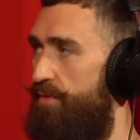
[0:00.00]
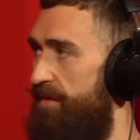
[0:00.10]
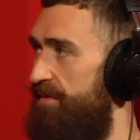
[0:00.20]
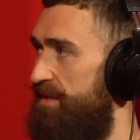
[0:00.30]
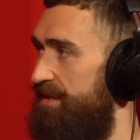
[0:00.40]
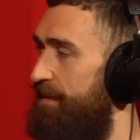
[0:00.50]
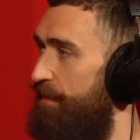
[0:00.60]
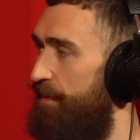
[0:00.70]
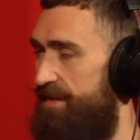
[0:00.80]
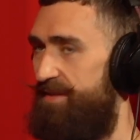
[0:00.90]
previously,
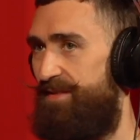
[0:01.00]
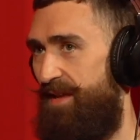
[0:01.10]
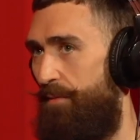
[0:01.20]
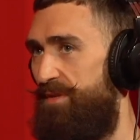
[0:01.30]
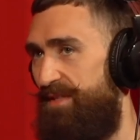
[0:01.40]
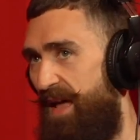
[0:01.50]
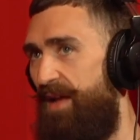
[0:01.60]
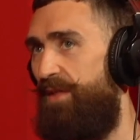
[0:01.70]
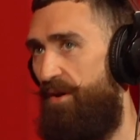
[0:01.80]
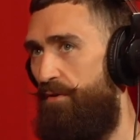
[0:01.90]
but it was
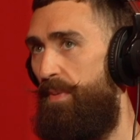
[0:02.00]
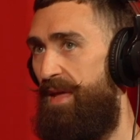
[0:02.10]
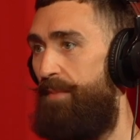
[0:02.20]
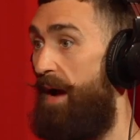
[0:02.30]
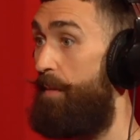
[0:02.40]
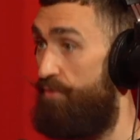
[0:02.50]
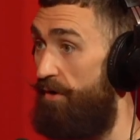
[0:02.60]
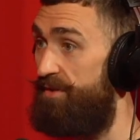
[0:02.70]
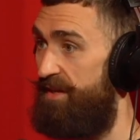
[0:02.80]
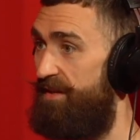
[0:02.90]
like therapy by
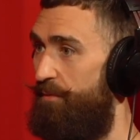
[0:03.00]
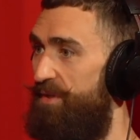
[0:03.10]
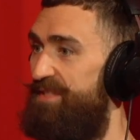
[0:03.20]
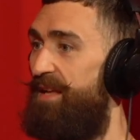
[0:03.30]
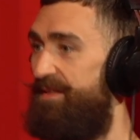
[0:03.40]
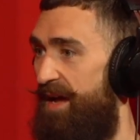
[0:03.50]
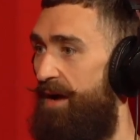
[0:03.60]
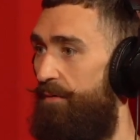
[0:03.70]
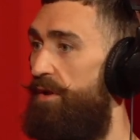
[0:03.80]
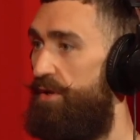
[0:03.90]
proxy. We sat
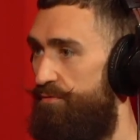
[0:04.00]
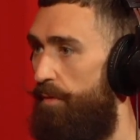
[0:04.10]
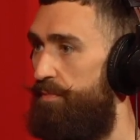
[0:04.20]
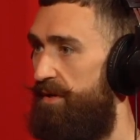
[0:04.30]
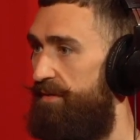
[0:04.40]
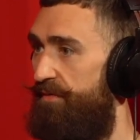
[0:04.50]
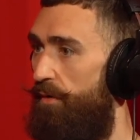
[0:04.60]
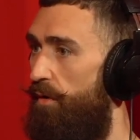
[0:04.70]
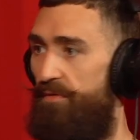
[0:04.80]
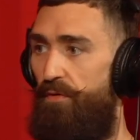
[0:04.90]
down uninterrupted
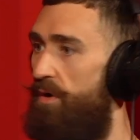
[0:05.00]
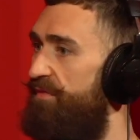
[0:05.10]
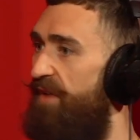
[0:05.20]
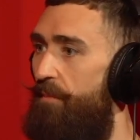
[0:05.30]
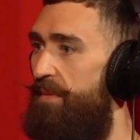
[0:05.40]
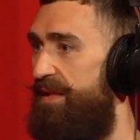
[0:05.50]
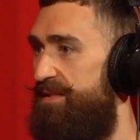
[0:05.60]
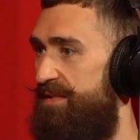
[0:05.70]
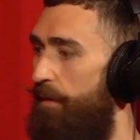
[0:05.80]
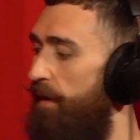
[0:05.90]
for 45
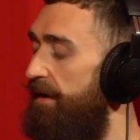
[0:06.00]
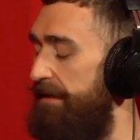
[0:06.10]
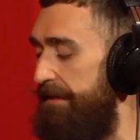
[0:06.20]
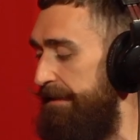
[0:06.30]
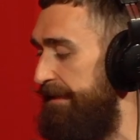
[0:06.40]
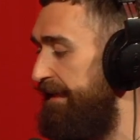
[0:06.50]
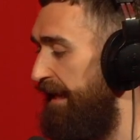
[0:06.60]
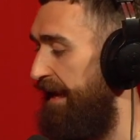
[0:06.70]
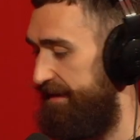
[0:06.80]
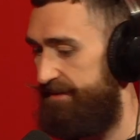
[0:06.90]
minutes, an hour,
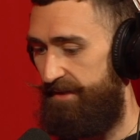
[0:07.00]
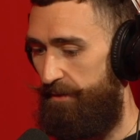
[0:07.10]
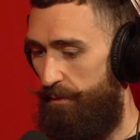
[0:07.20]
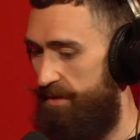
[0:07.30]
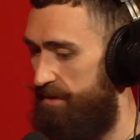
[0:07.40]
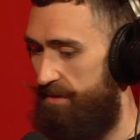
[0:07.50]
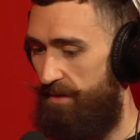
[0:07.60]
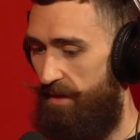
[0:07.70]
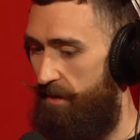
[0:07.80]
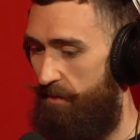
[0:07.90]
and it
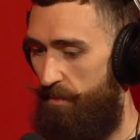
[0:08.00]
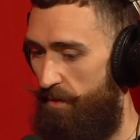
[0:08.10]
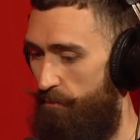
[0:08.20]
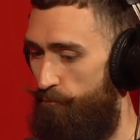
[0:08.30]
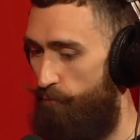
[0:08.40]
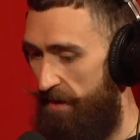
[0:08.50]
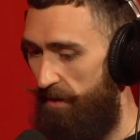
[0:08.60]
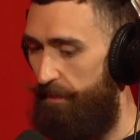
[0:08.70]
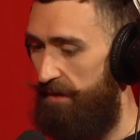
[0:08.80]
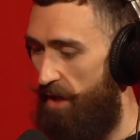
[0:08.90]
was a
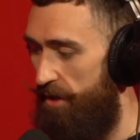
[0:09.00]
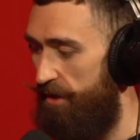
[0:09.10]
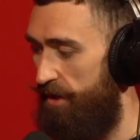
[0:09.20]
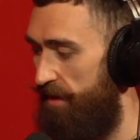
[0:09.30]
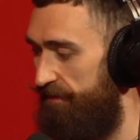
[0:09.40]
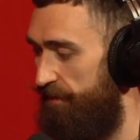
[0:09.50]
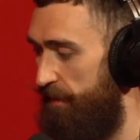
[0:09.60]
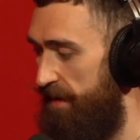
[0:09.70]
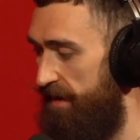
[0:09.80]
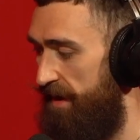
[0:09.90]
real big learning curve for
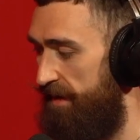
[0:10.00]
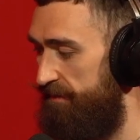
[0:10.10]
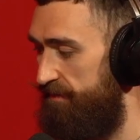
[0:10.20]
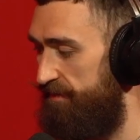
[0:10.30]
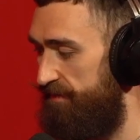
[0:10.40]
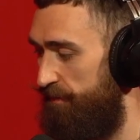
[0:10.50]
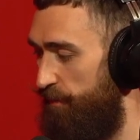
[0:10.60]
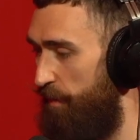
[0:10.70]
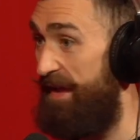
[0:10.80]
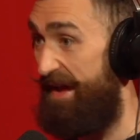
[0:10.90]
me. And
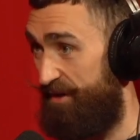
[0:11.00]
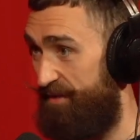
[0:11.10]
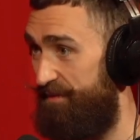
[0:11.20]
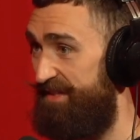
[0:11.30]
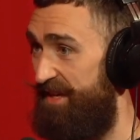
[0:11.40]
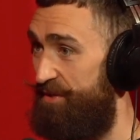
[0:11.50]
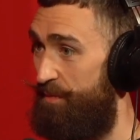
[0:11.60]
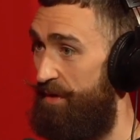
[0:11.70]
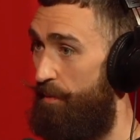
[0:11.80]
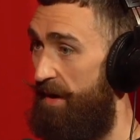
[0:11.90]
when we had a
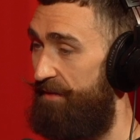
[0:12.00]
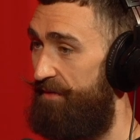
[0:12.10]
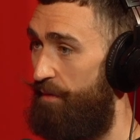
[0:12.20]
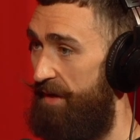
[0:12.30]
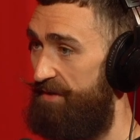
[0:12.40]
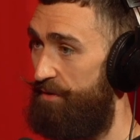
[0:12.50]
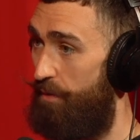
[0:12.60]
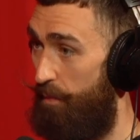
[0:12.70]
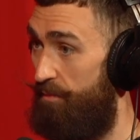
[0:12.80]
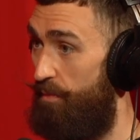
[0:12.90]
conversation when you were back a few weeks
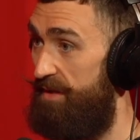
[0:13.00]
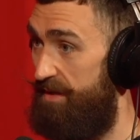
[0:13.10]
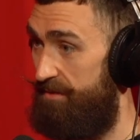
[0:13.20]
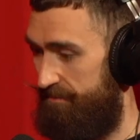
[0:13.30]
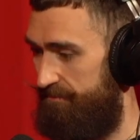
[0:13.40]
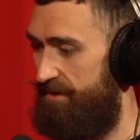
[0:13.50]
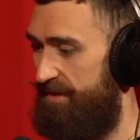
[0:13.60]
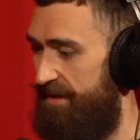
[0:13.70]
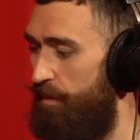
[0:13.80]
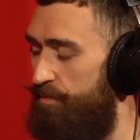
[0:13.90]
ago, and we did
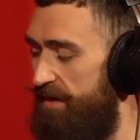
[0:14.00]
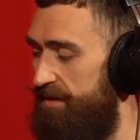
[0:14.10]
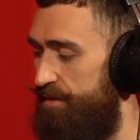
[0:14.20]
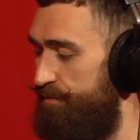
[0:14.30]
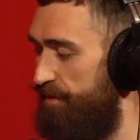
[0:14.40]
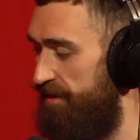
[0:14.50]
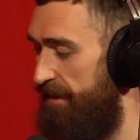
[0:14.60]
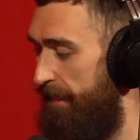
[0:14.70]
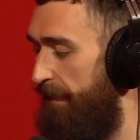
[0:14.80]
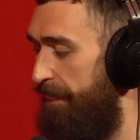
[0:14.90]
a little practice run,